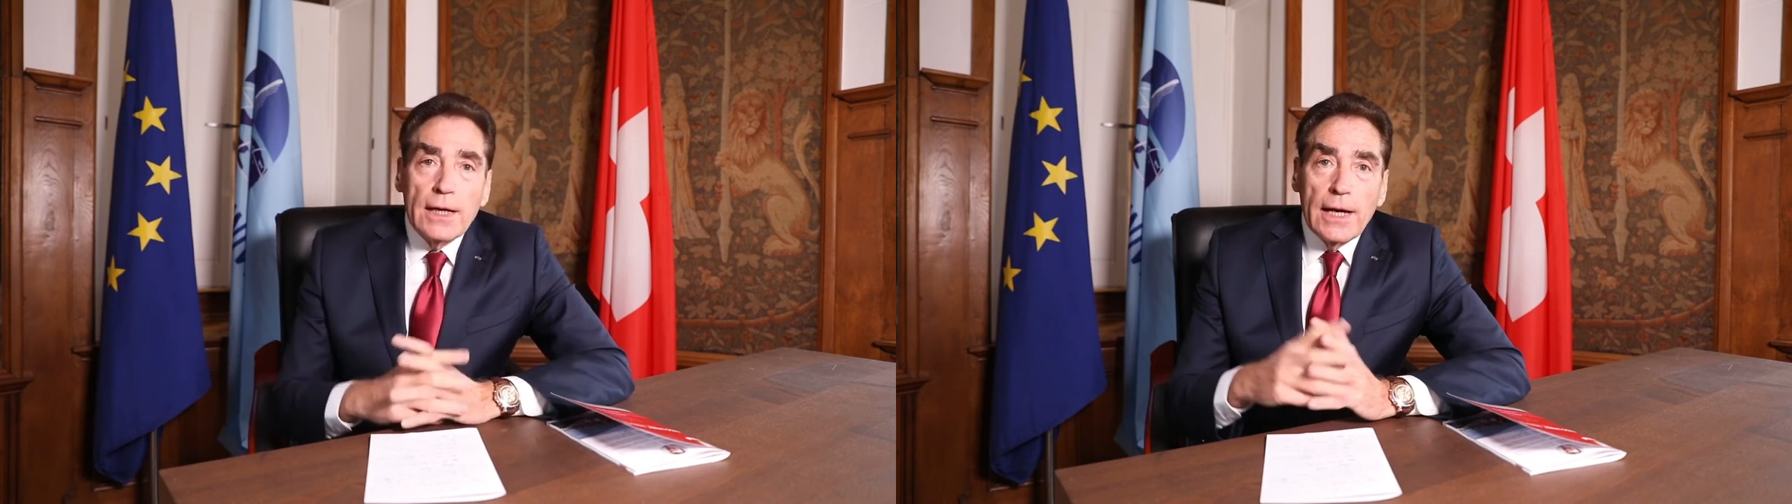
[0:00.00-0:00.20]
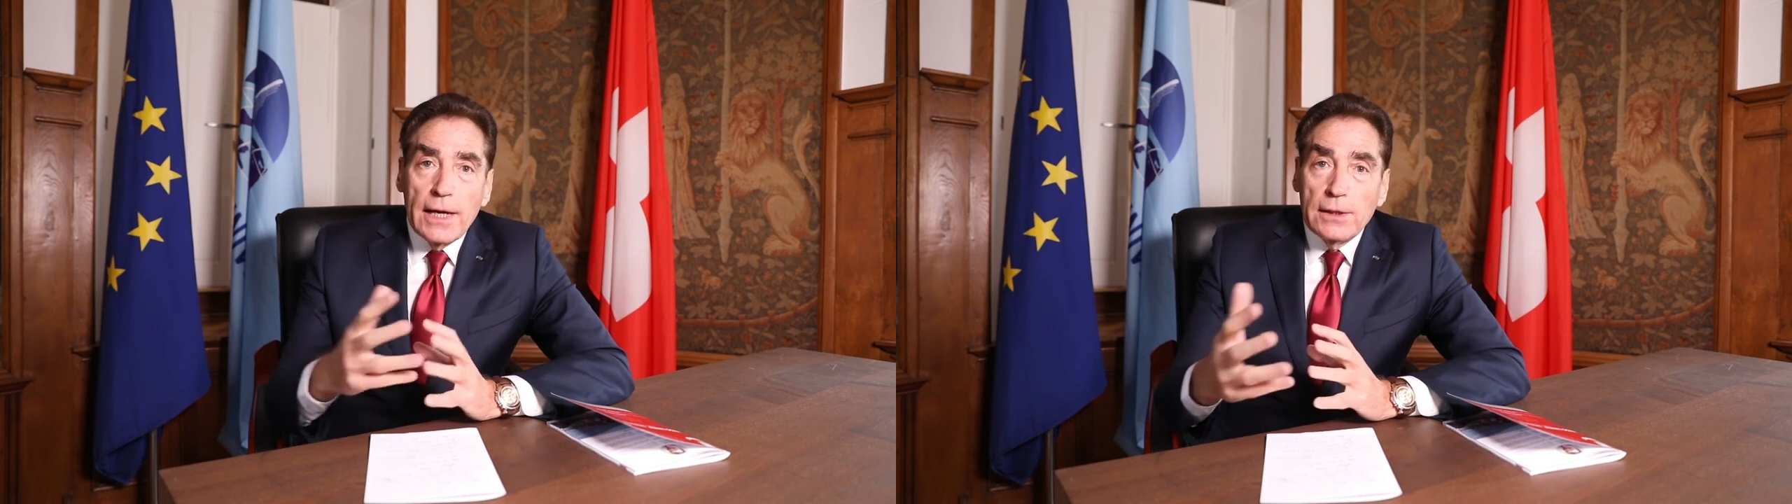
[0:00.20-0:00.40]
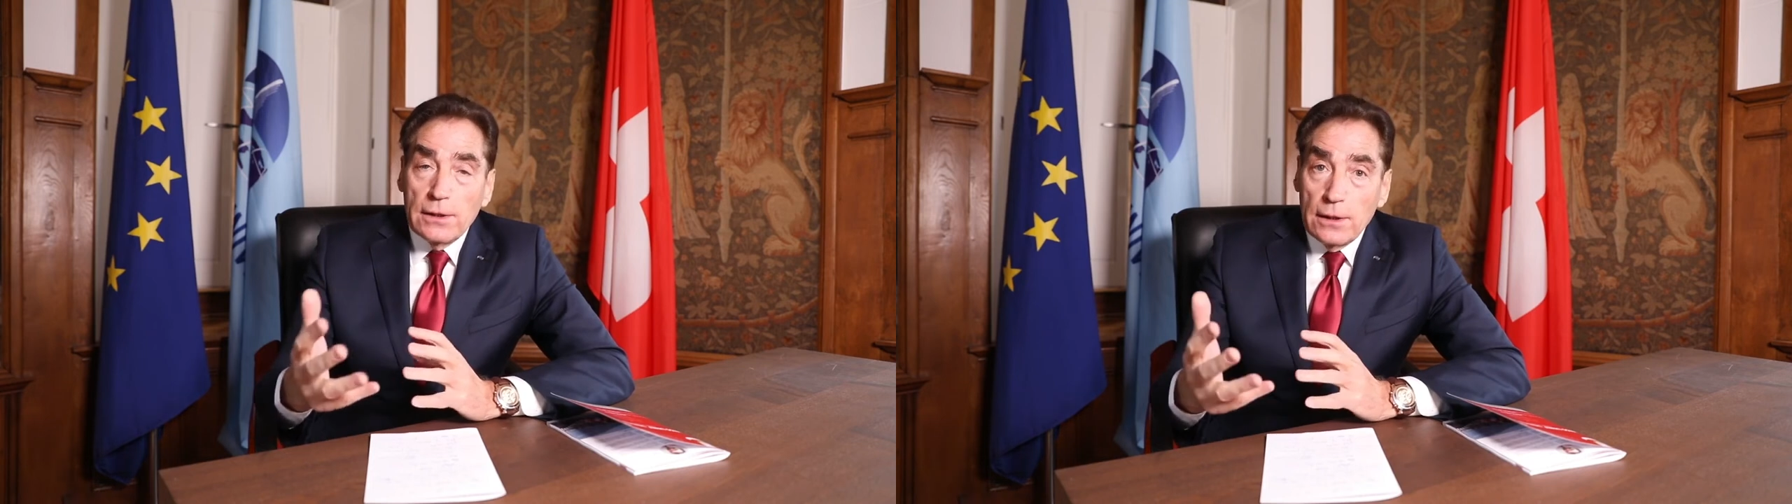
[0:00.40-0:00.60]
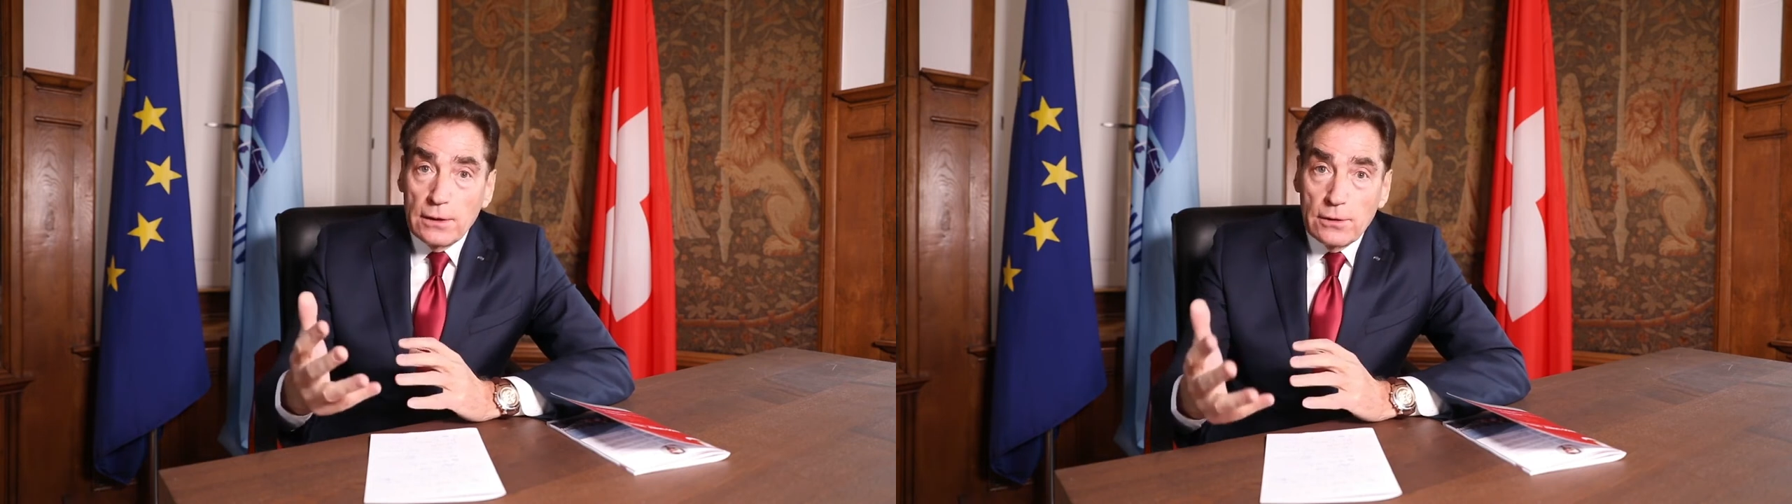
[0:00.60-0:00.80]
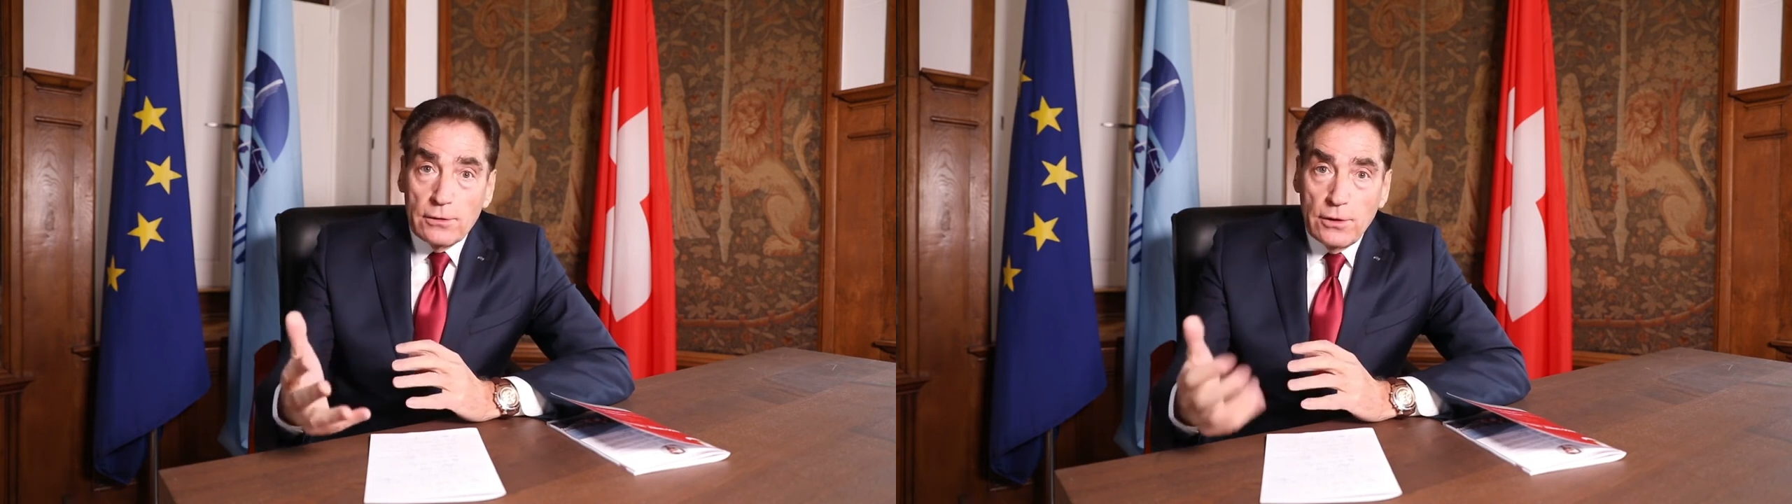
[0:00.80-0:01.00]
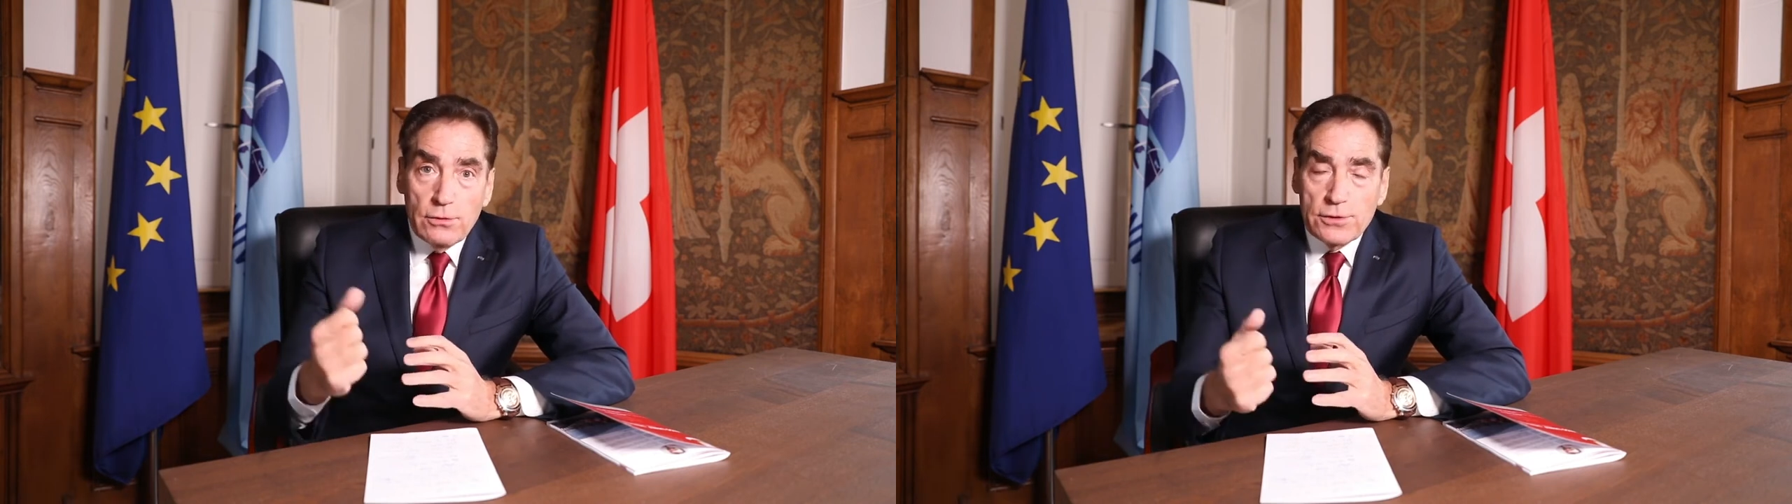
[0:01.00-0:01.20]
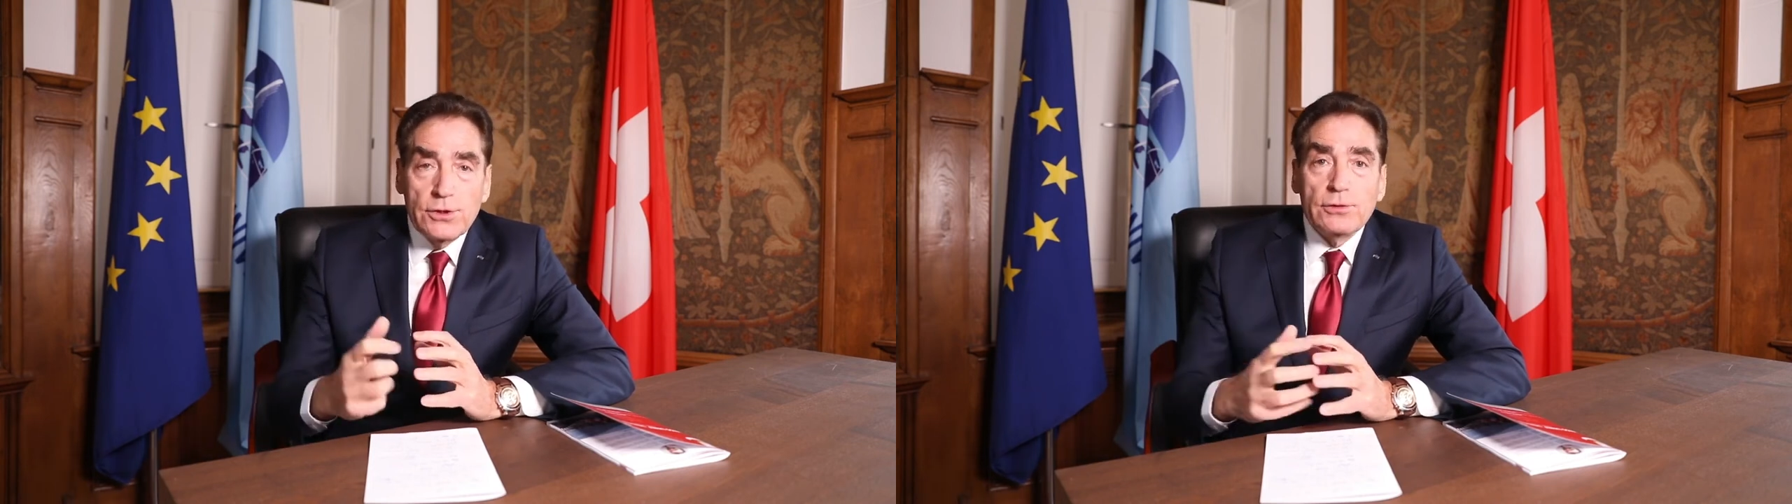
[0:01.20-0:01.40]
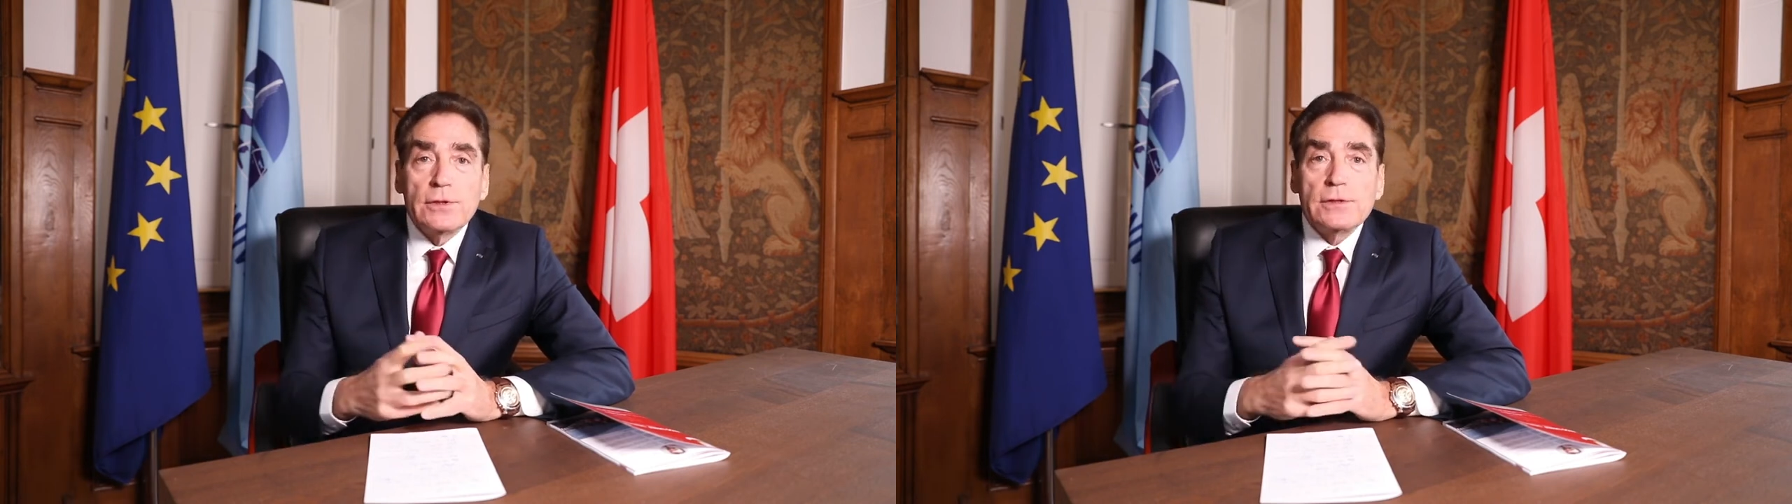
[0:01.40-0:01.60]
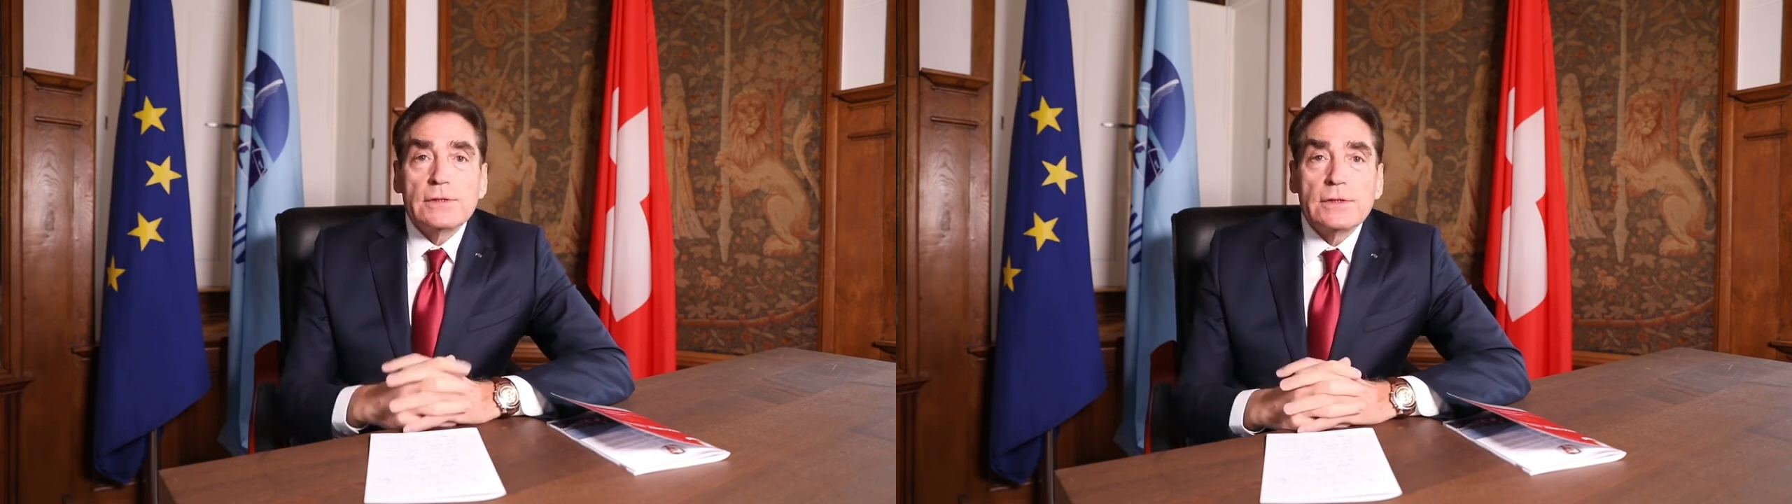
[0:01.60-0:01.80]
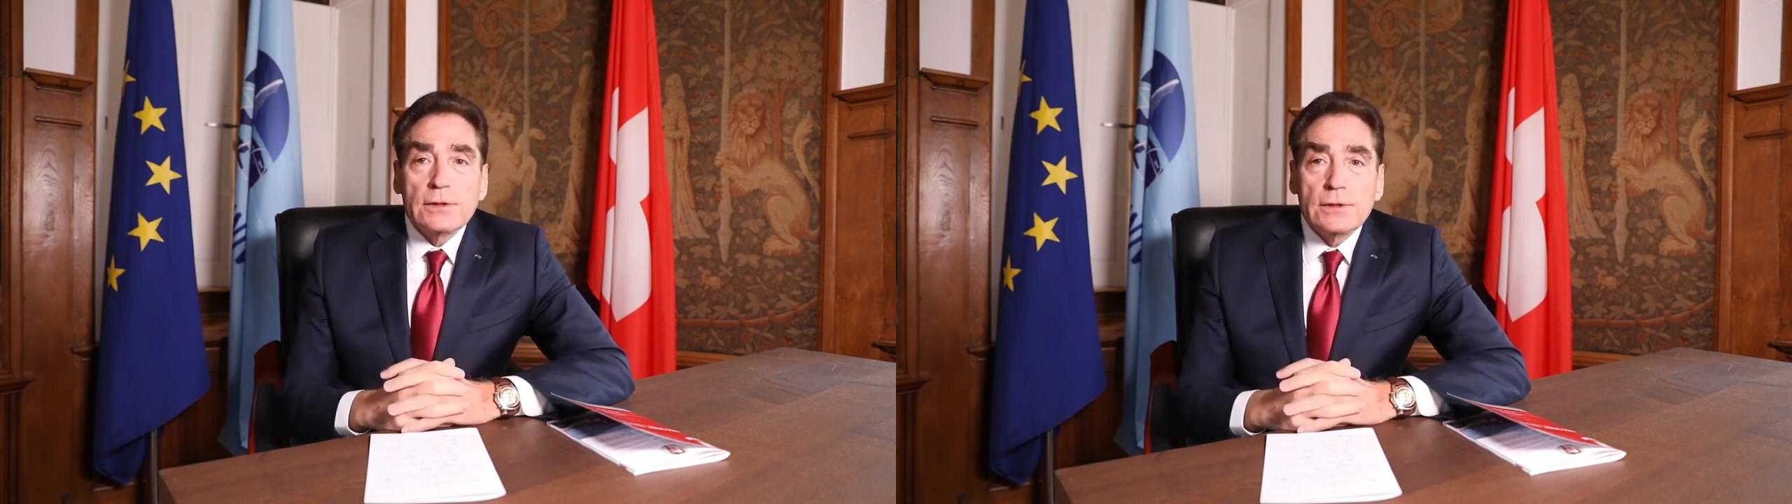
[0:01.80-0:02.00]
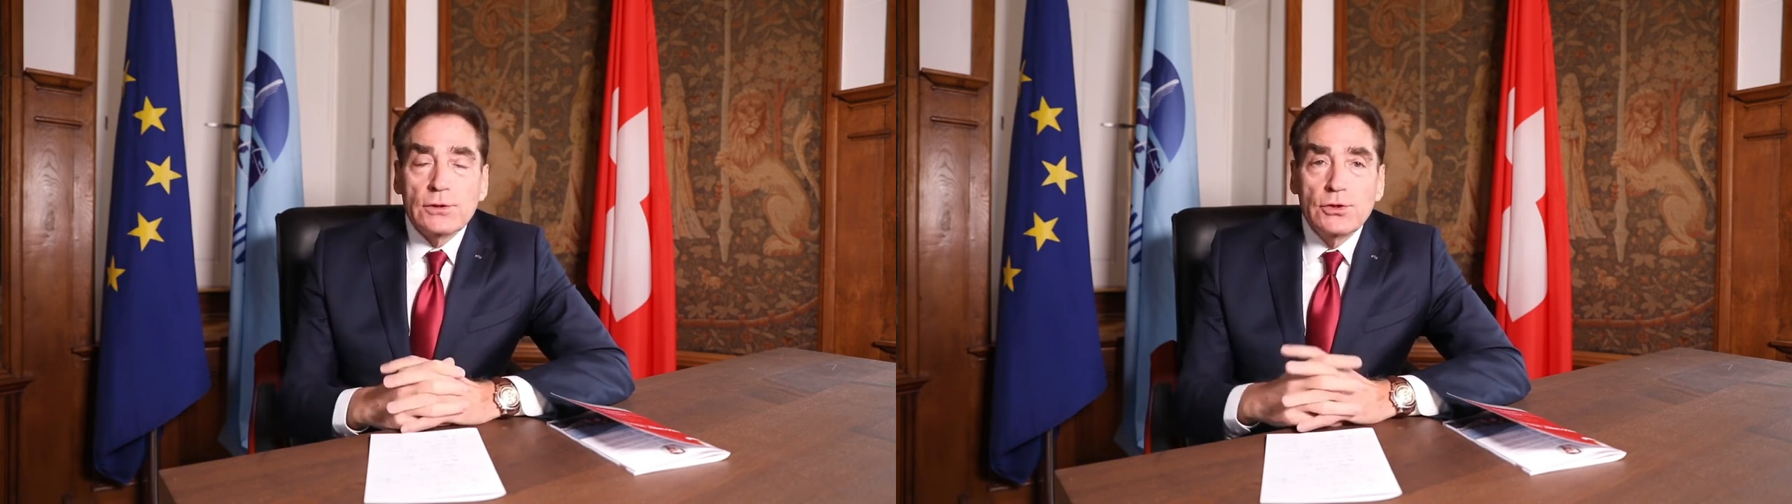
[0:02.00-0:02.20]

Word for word: And uh, those students